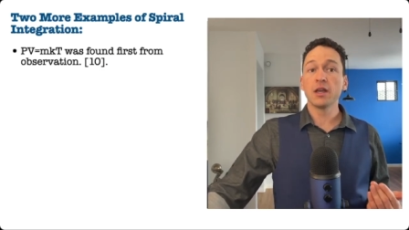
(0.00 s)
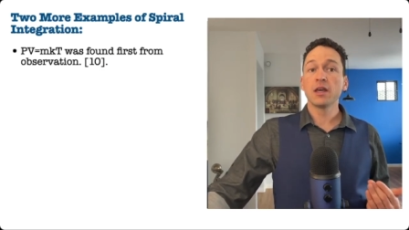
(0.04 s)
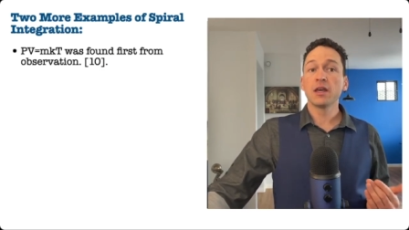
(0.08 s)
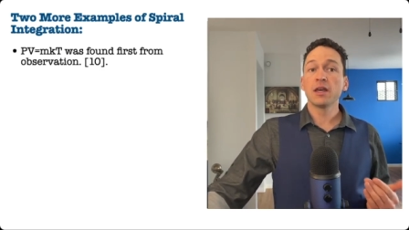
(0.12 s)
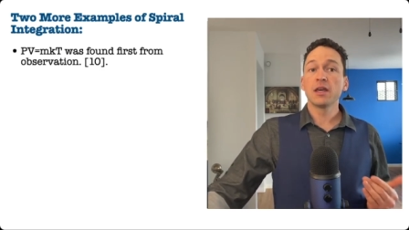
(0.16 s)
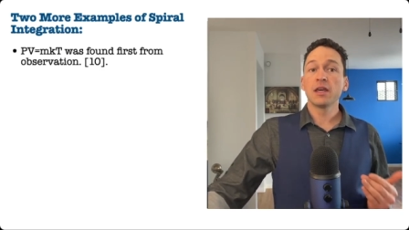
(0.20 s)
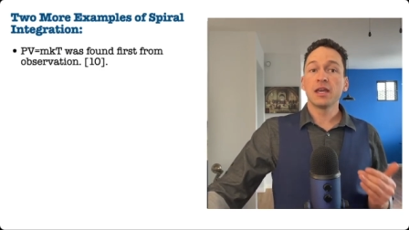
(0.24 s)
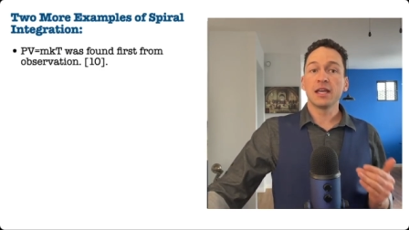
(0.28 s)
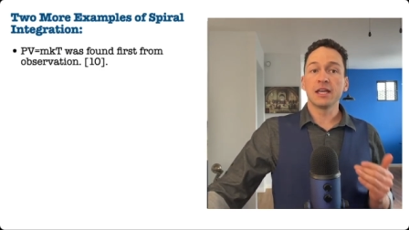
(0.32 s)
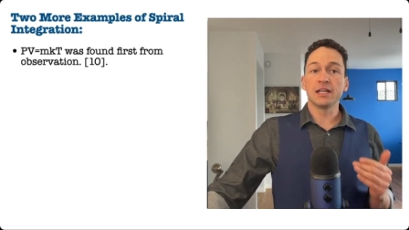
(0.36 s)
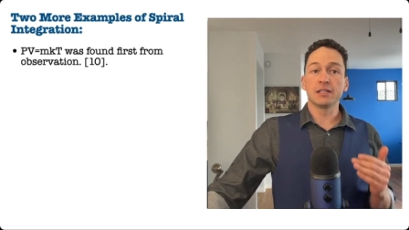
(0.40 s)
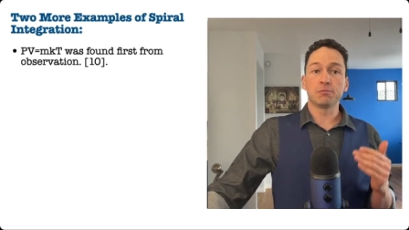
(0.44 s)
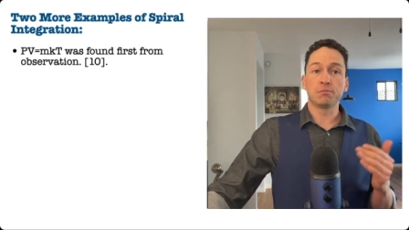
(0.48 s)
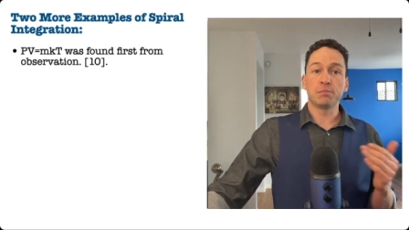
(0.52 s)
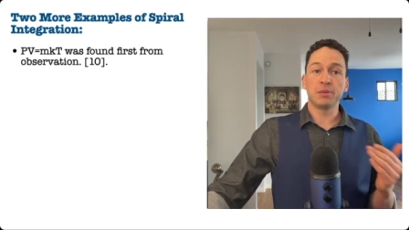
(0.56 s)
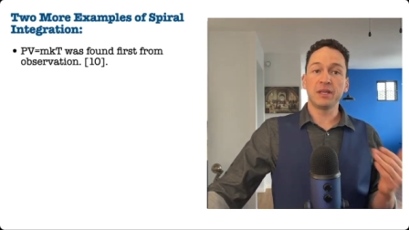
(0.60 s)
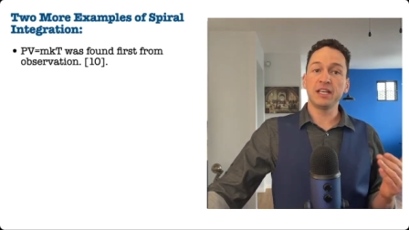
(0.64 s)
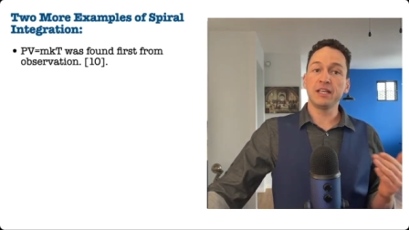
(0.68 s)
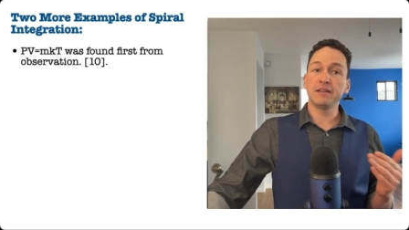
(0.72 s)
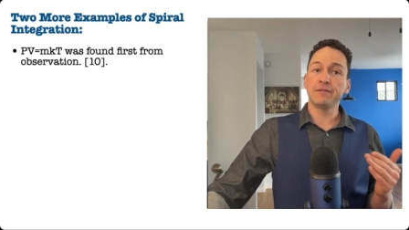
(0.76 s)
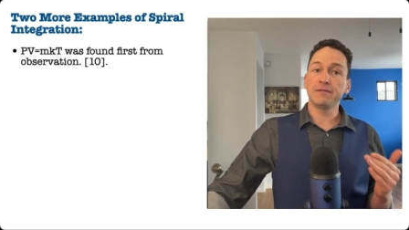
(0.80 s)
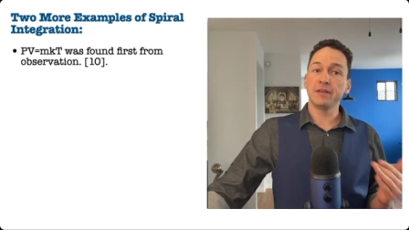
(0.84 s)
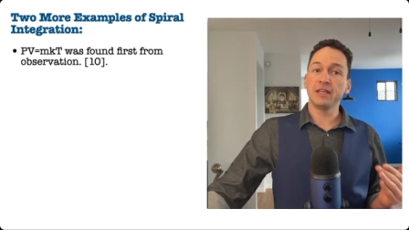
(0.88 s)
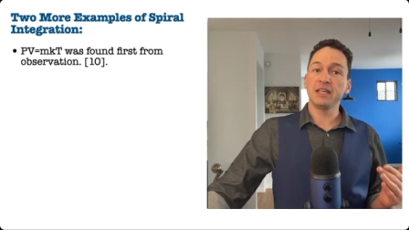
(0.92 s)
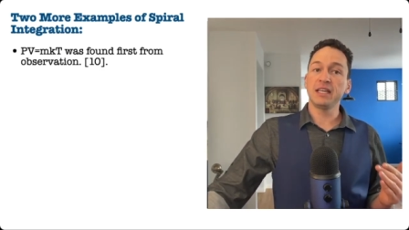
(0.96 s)
It's PV
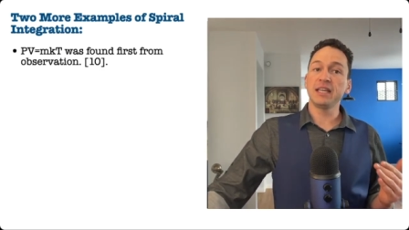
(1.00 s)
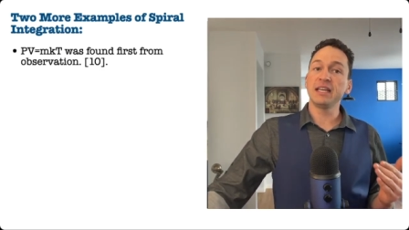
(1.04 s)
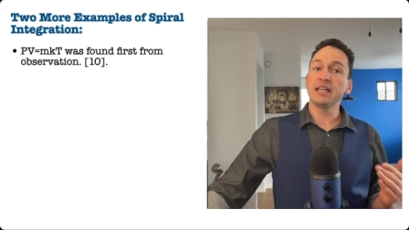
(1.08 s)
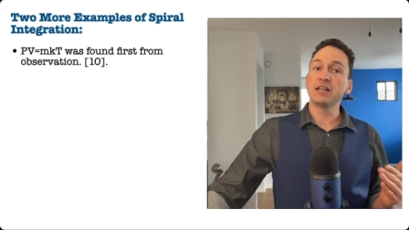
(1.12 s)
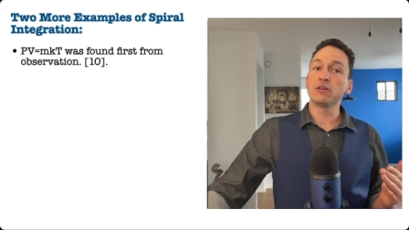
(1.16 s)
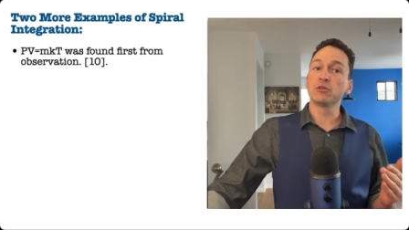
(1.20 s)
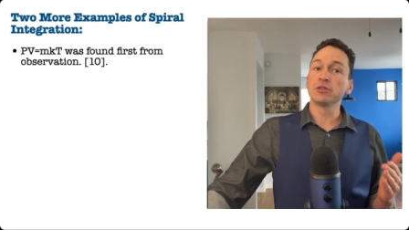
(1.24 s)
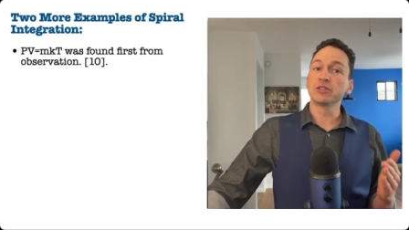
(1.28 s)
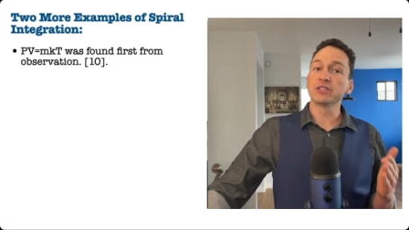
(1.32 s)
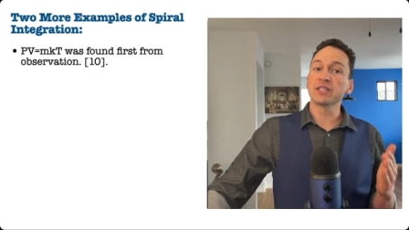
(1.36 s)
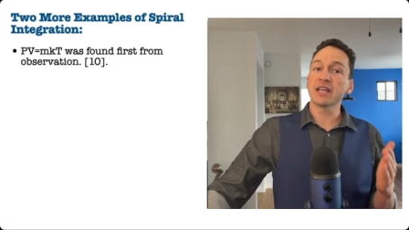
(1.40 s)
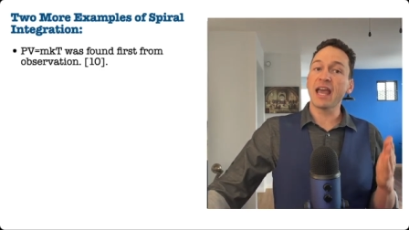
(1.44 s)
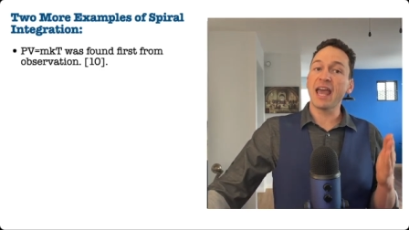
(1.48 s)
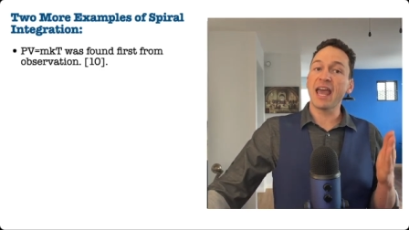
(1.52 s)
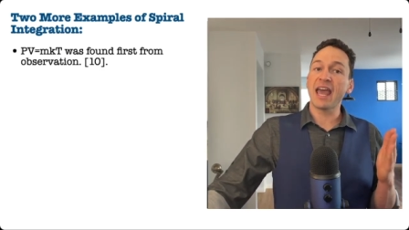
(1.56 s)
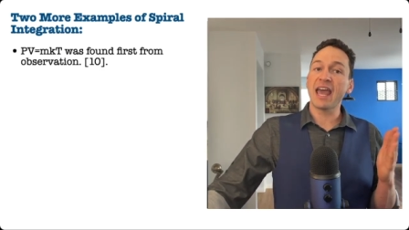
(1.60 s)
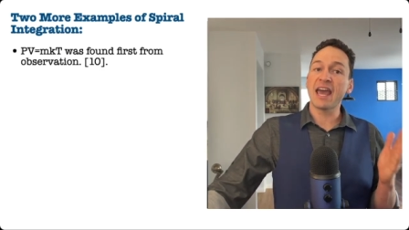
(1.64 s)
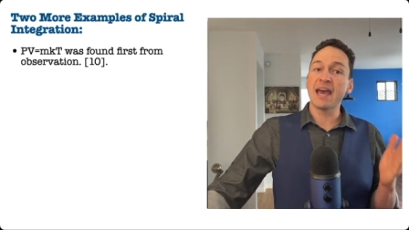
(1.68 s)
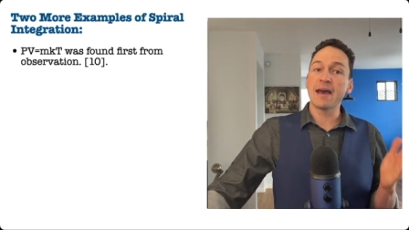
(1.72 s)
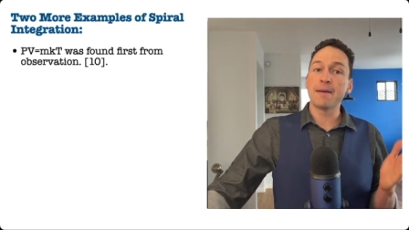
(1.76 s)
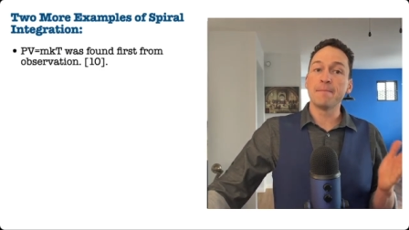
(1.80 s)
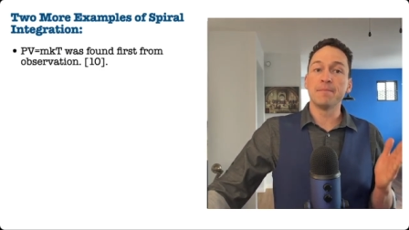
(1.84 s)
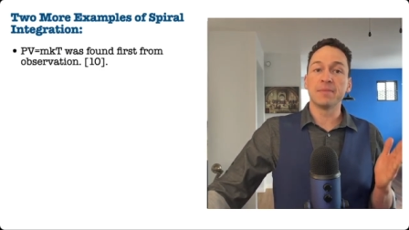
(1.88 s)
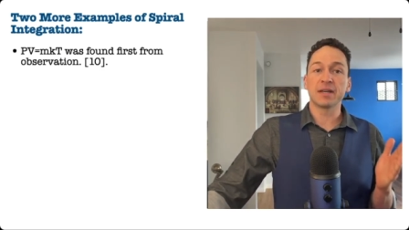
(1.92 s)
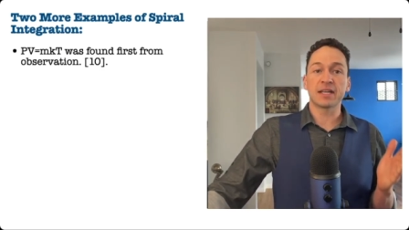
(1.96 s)
equals
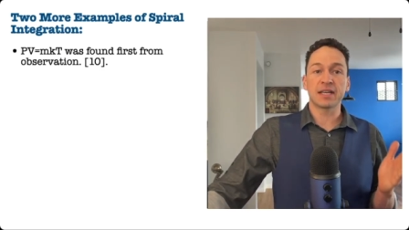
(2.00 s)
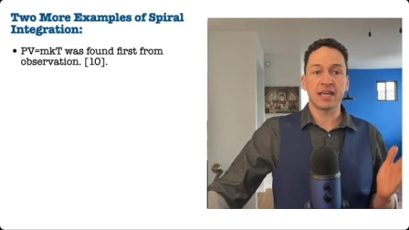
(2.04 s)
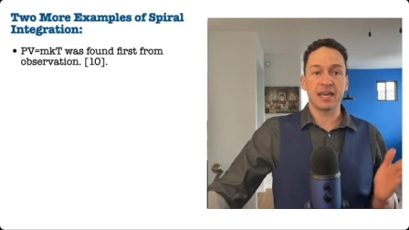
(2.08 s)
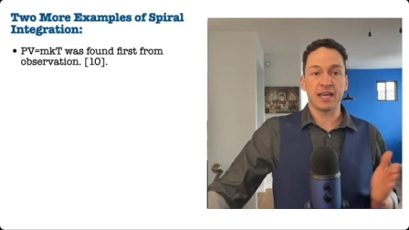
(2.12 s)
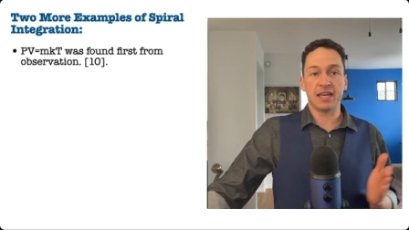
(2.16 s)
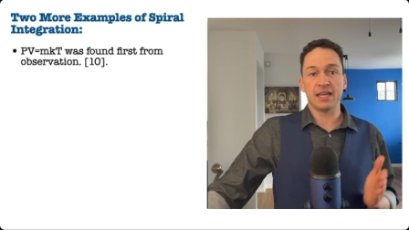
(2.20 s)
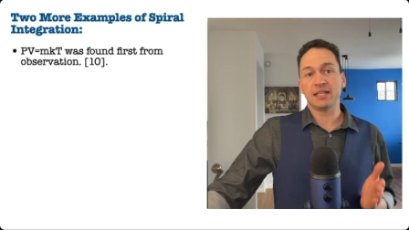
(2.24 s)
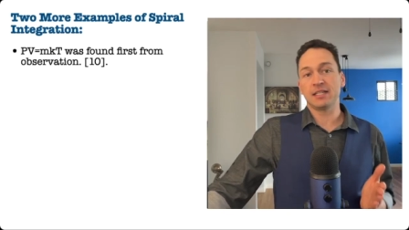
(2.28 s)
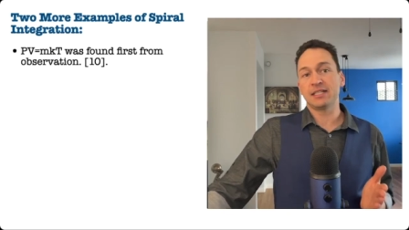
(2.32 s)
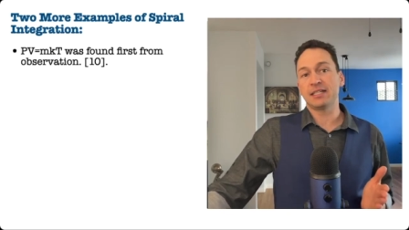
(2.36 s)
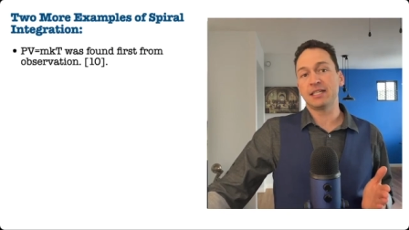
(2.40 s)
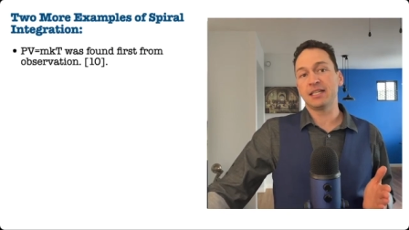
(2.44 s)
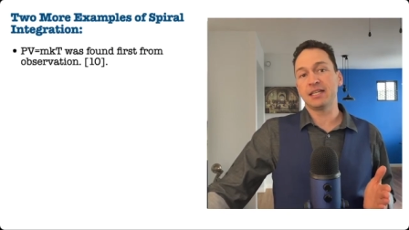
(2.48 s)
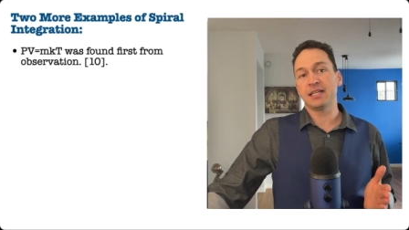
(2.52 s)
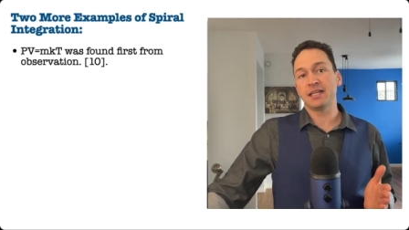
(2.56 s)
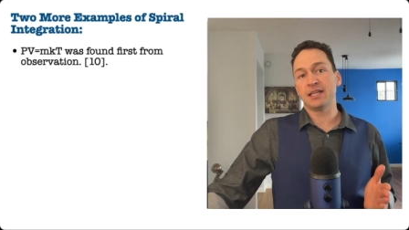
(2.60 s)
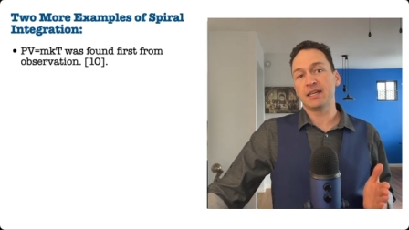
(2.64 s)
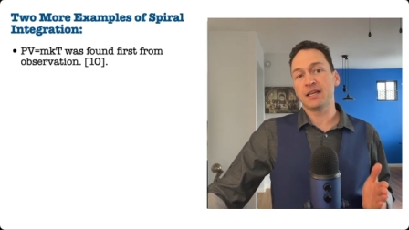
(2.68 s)
MKT,